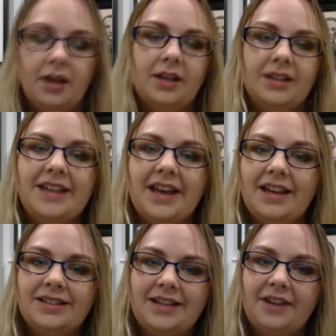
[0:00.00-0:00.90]

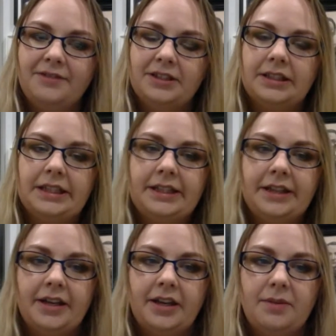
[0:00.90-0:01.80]
Yeah, definitely.
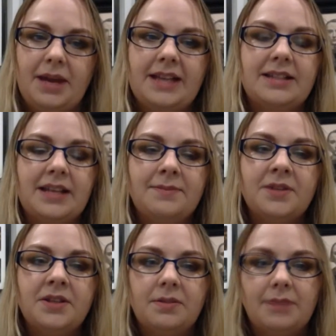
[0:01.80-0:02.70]
It seems
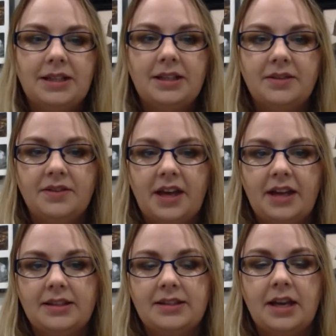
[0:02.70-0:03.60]
at the minute
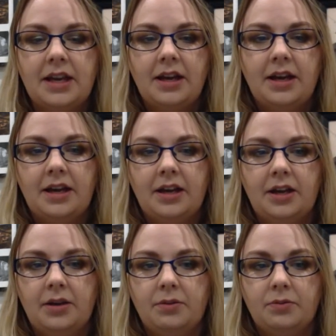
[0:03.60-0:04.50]
that
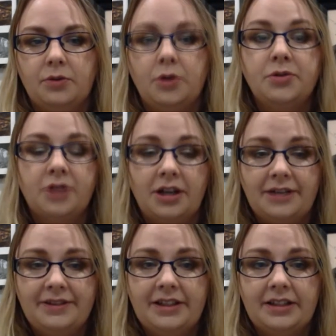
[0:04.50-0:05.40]
those that are
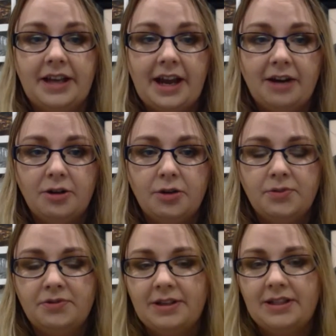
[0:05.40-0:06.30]
living in care
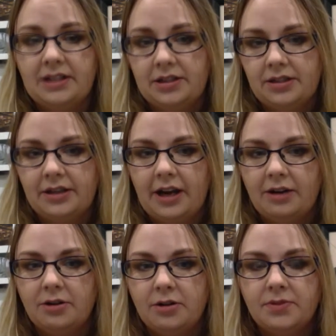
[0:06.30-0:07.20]
homes, residential
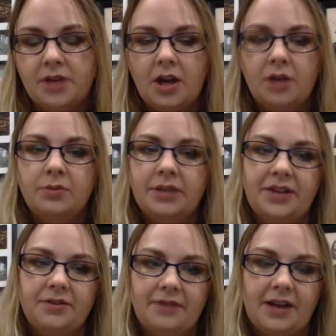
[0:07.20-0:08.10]
care homes, will
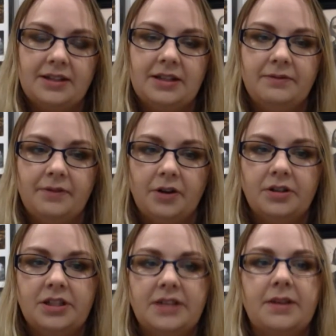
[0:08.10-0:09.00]
get the vaccine
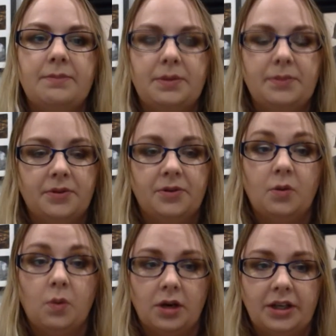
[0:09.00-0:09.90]
first, and then people that are
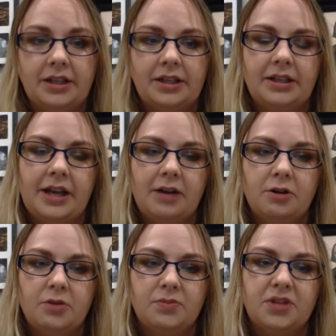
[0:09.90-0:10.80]
working in care
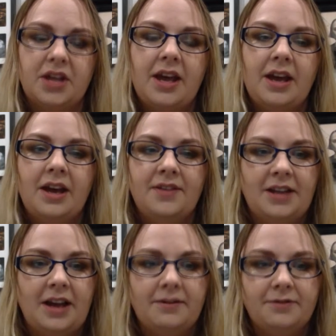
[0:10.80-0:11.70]
homes. And then
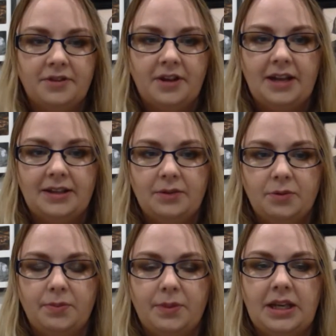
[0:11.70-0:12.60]
after that, it
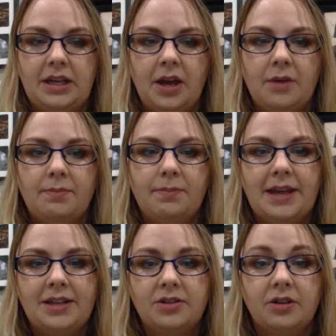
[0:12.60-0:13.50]
will be
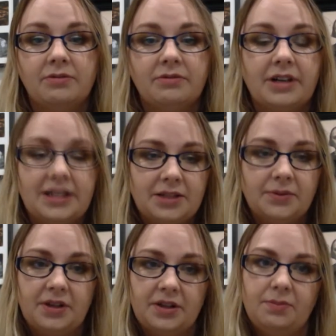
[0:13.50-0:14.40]
based on risk
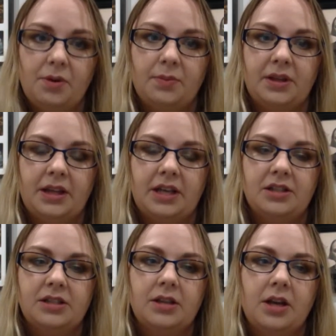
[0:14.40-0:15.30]
within the
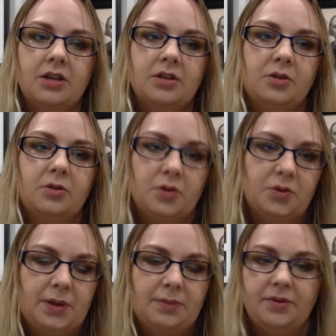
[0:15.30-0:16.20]
population. So those
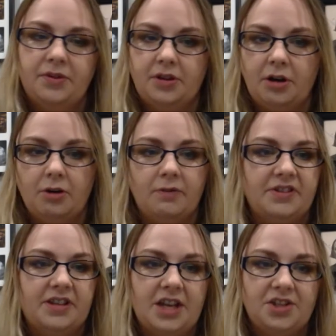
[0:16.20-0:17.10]
people that are over
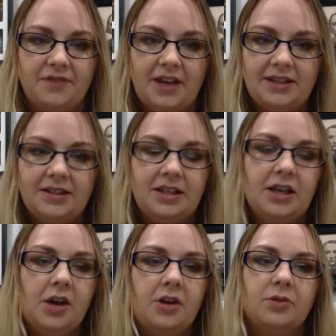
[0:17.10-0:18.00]
the age of 80,
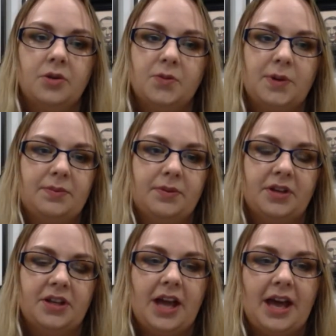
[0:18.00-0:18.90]
those people
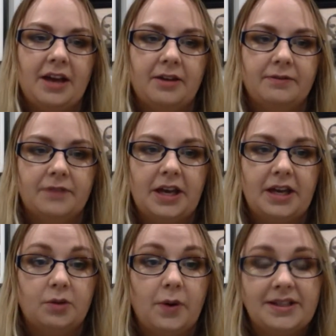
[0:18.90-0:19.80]
that have
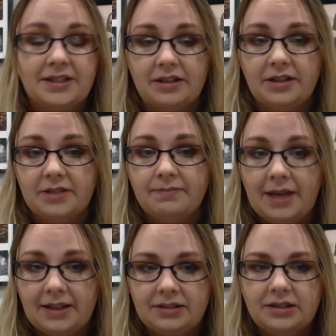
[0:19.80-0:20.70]
quite serious
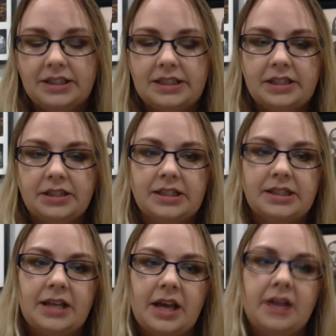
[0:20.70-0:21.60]
medical
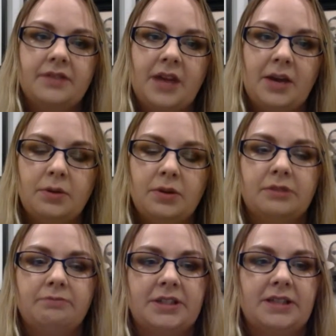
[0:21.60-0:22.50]
conditions, they will
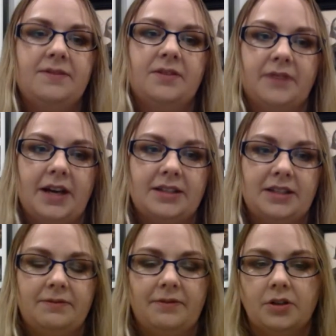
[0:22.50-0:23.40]
receive the
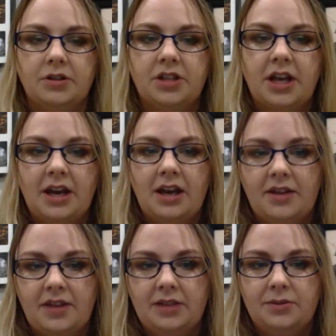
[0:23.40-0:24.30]
vaccine first, and
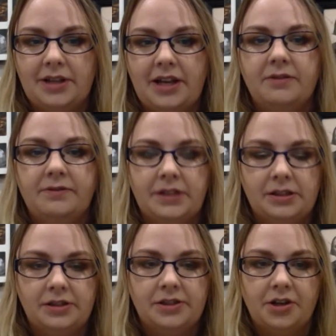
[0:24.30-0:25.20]
then it will kind of
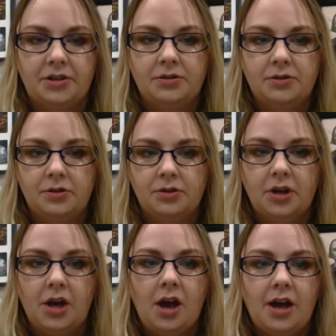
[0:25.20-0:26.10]
filter down to
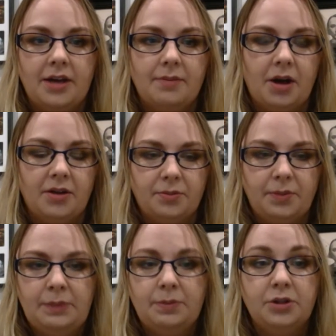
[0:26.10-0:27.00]
other
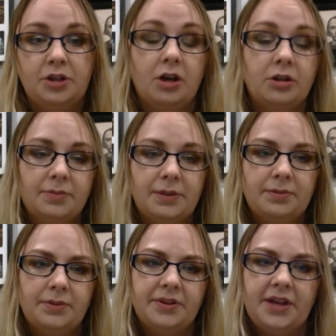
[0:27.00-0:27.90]
people, younger
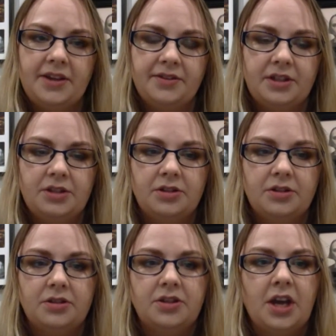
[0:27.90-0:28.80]
people with health
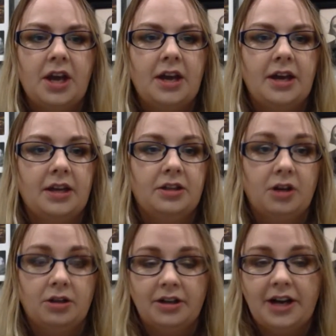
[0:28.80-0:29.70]
issues,
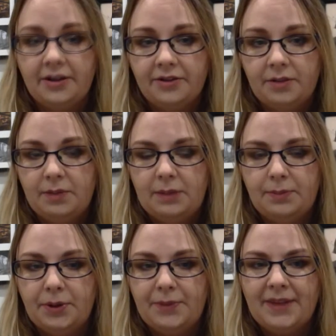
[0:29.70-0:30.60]
younger healthy
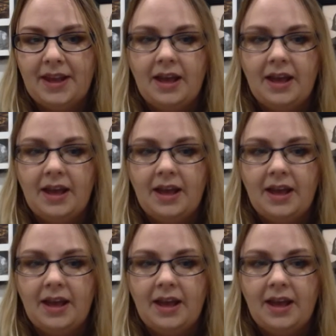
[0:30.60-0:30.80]
people.